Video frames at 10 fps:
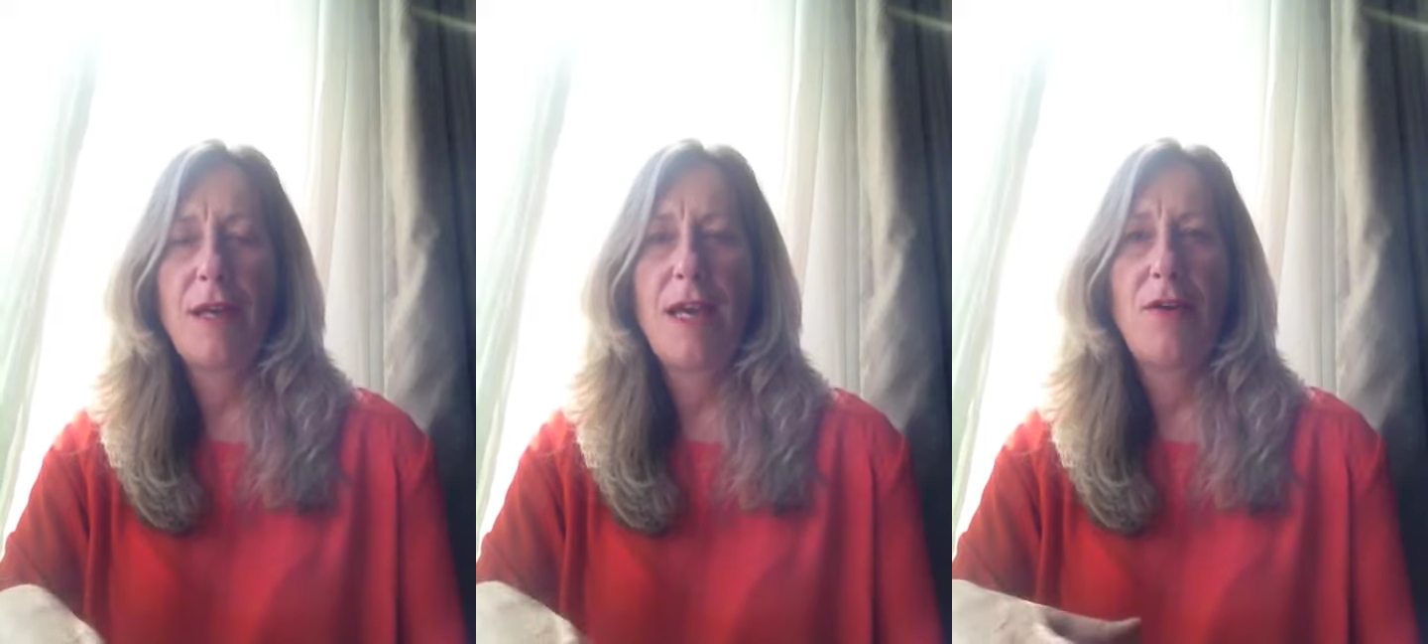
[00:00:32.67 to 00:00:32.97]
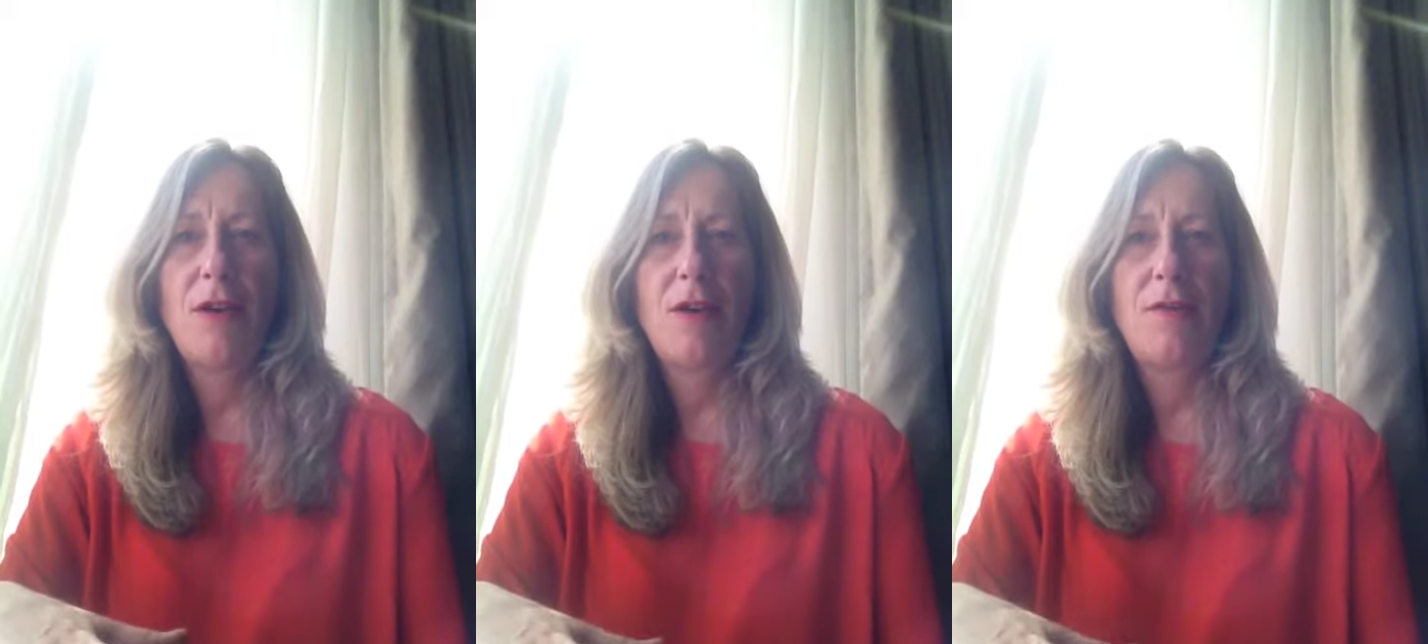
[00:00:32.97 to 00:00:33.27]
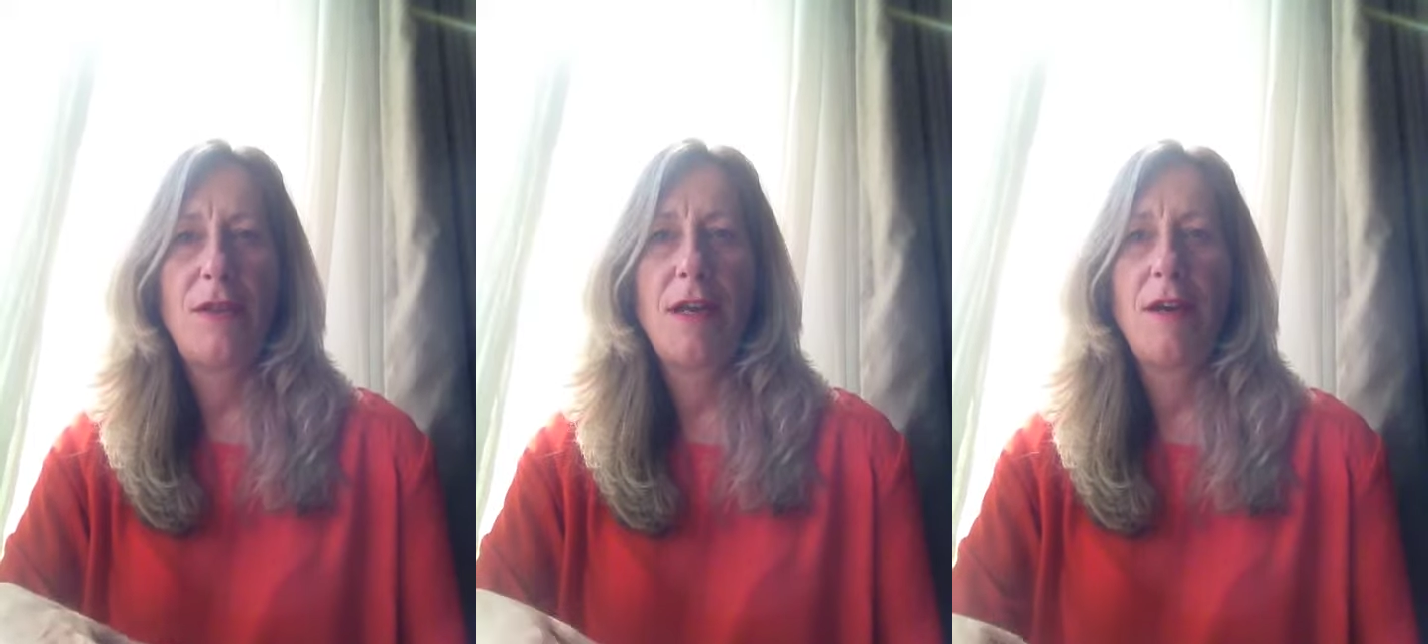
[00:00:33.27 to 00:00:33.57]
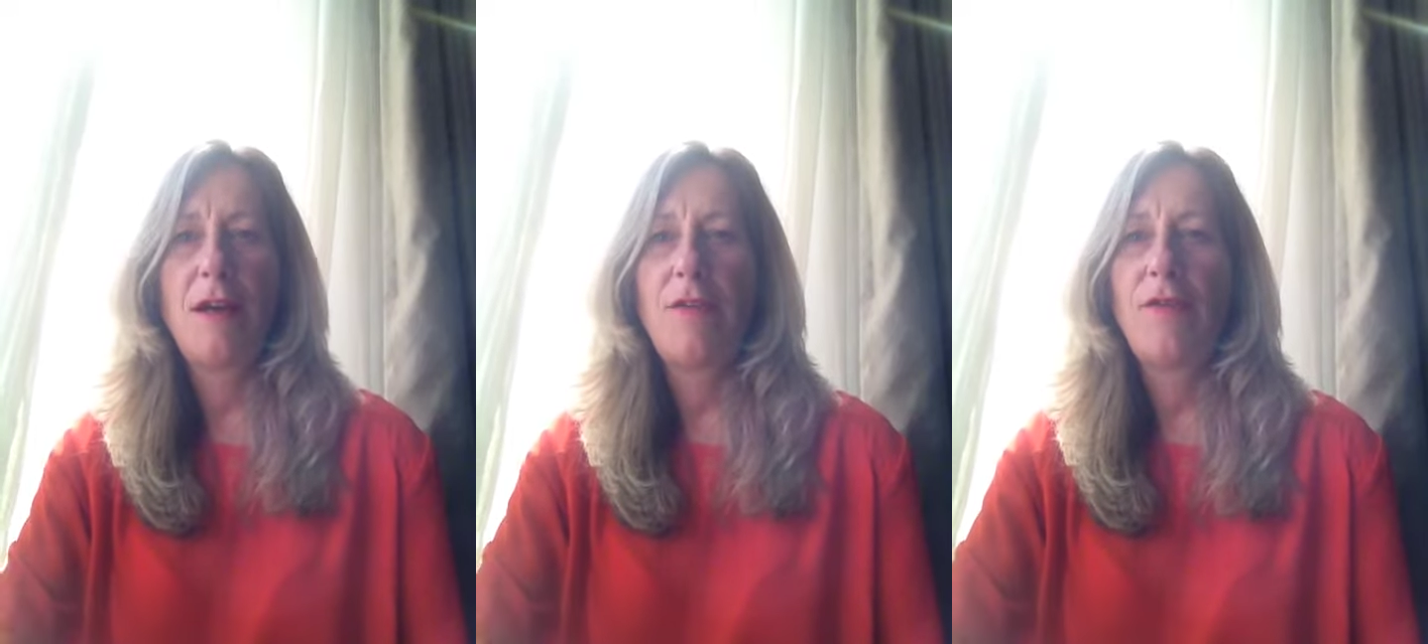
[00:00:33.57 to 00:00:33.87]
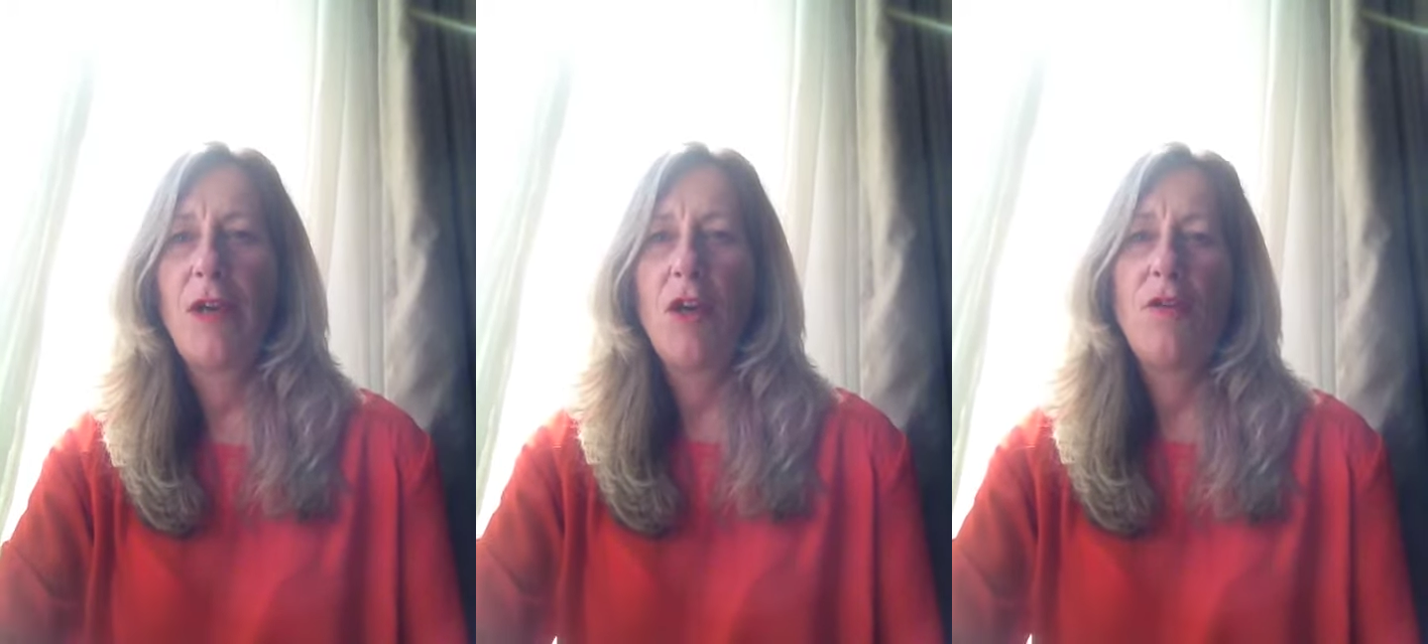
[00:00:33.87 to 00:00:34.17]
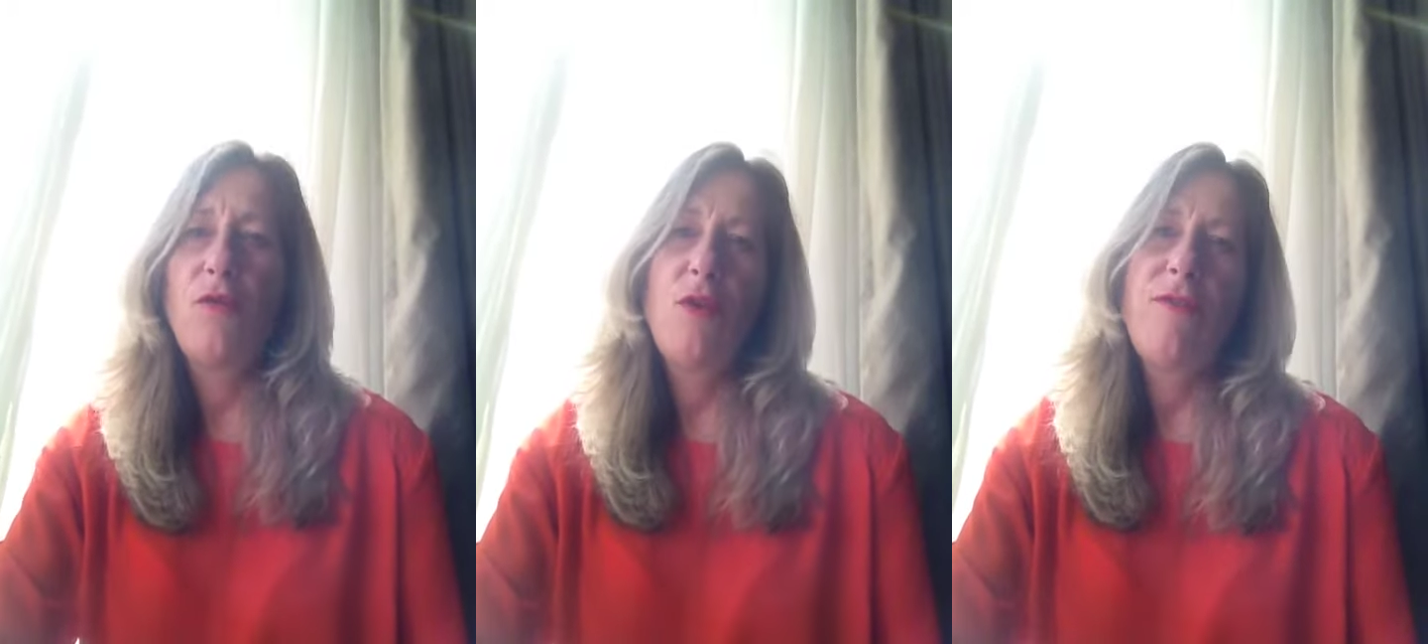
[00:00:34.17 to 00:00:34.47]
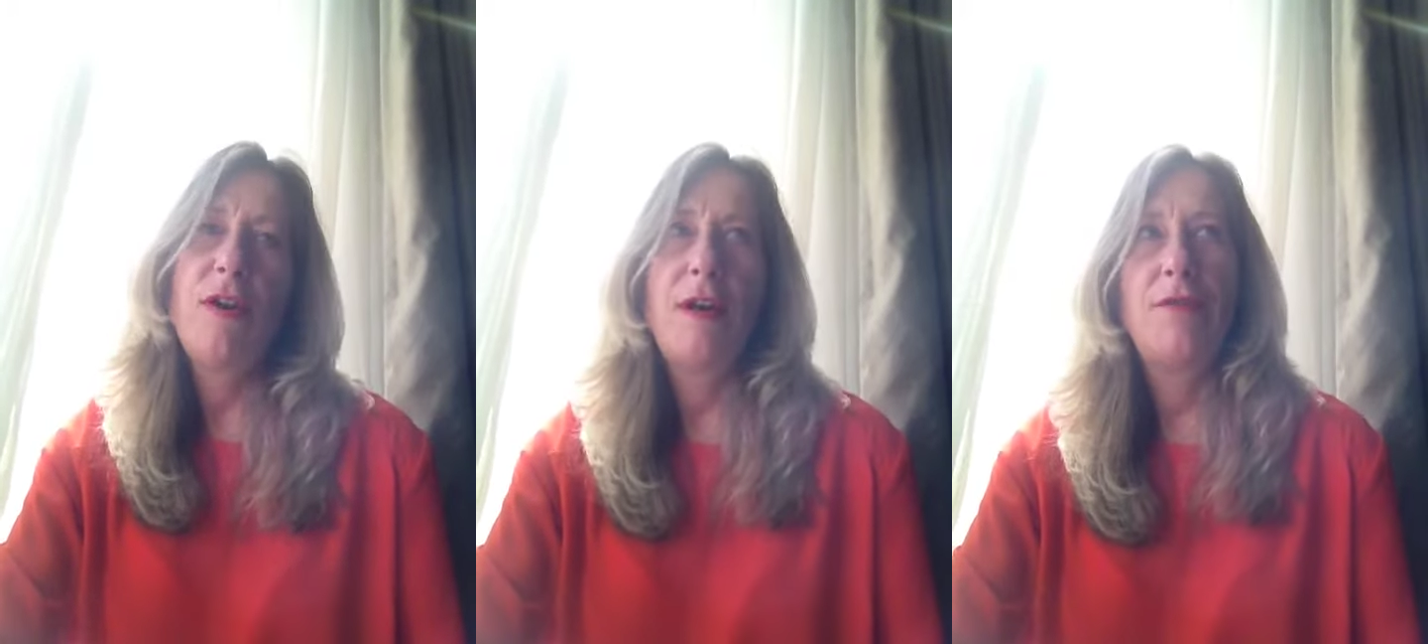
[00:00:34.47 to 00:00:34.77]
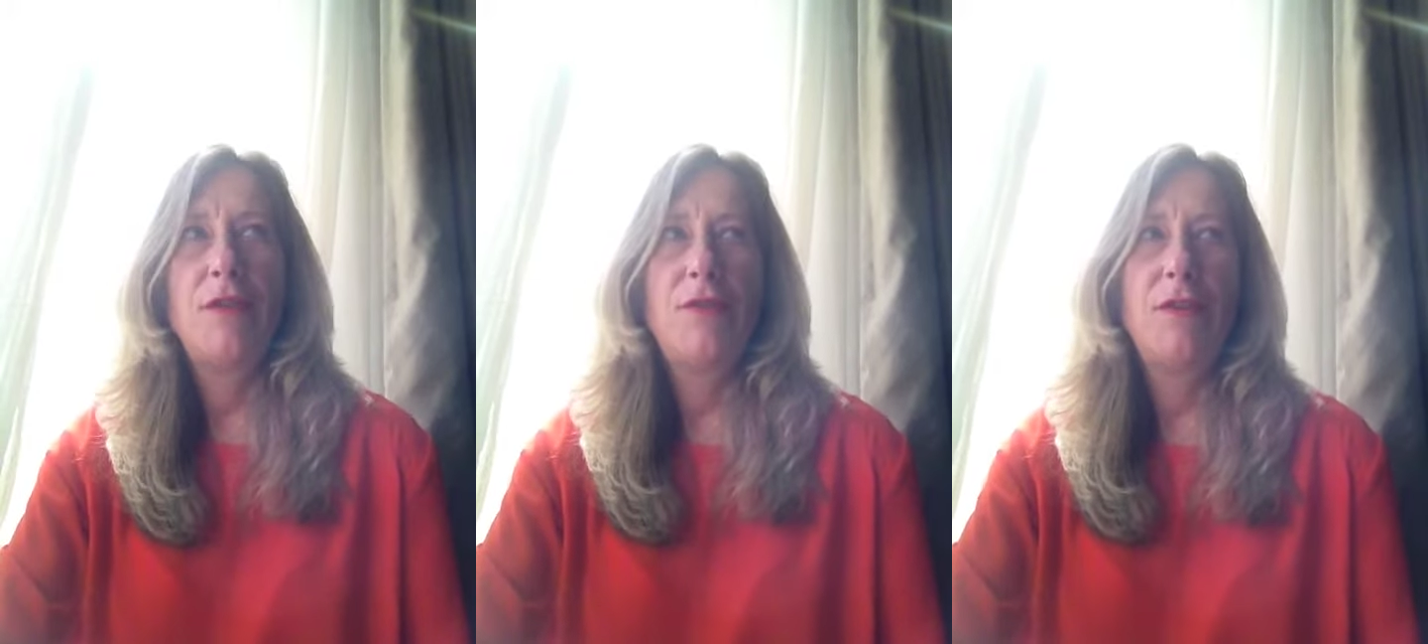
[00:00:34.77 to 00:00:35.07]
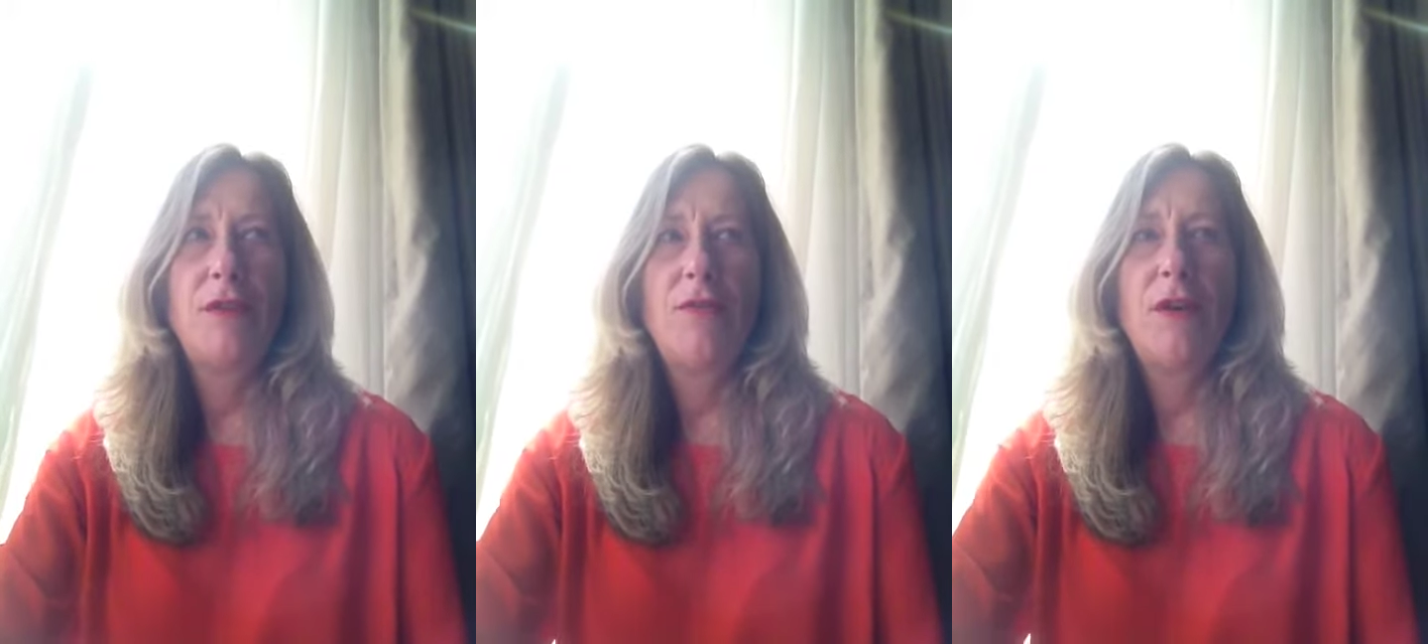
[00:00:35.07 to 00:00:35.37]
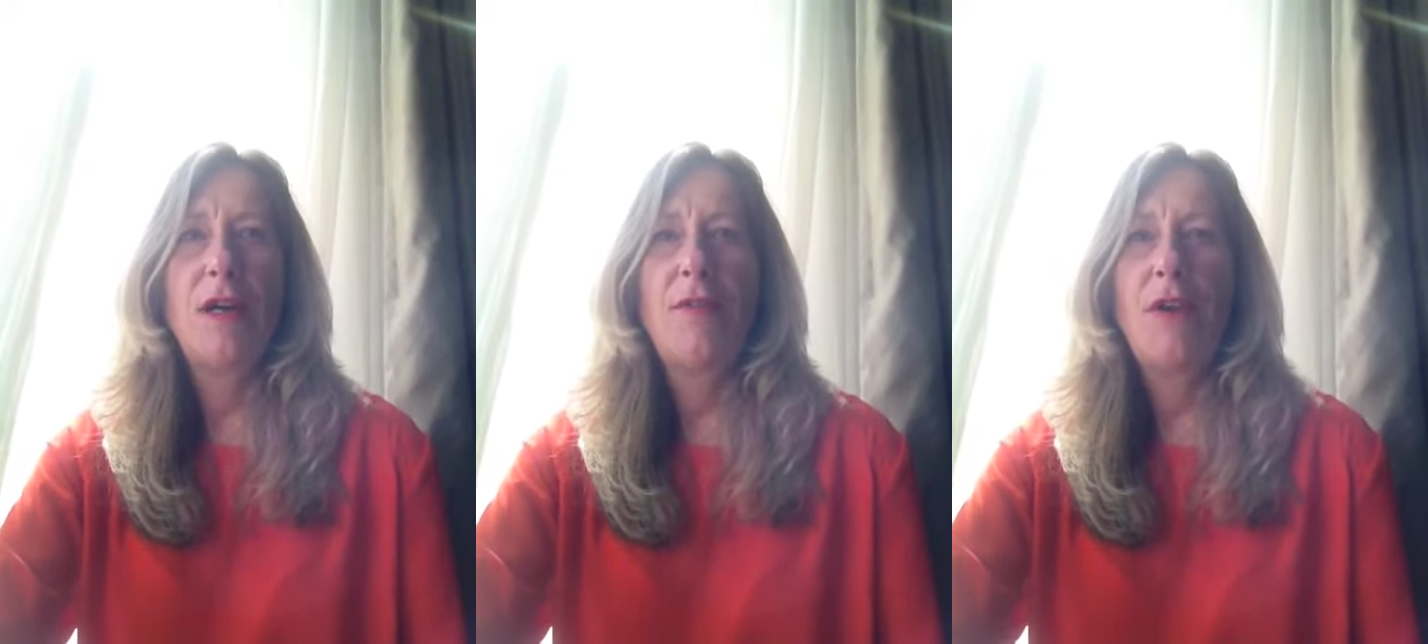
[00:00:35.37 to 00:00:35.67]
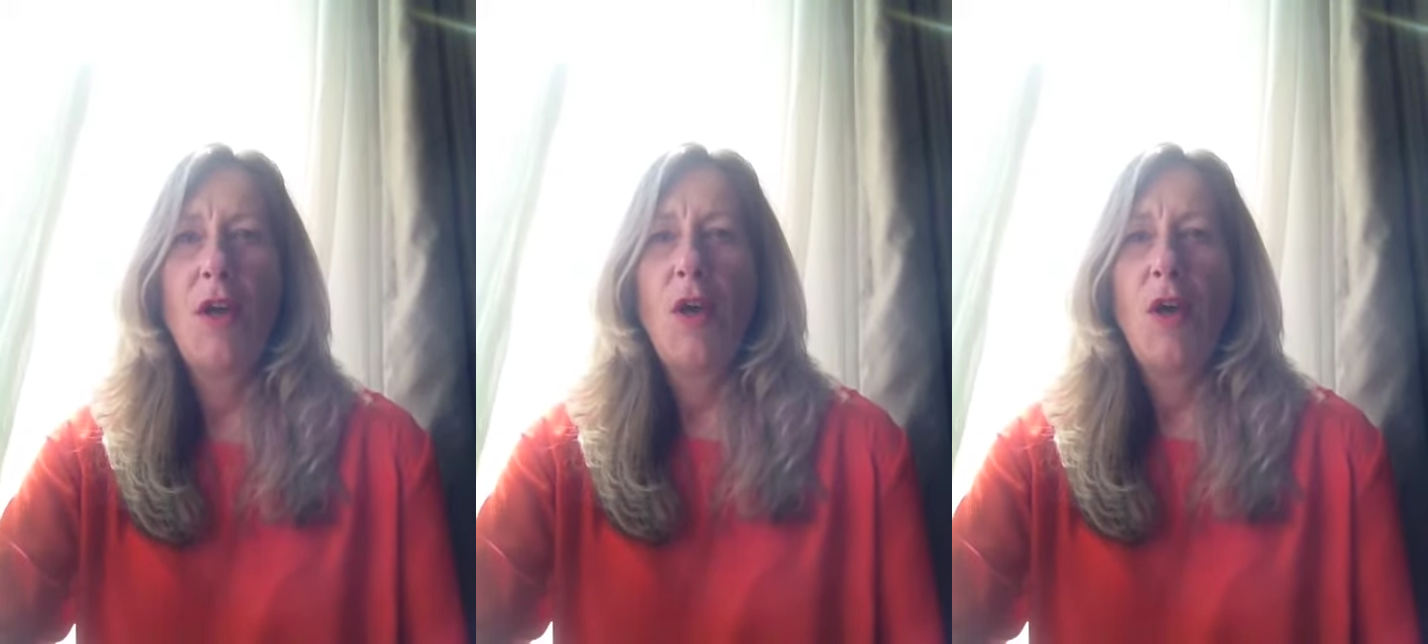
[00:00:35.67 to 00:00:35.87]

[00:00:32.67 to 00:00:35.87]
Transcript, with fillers: area of their life, 45 to 55,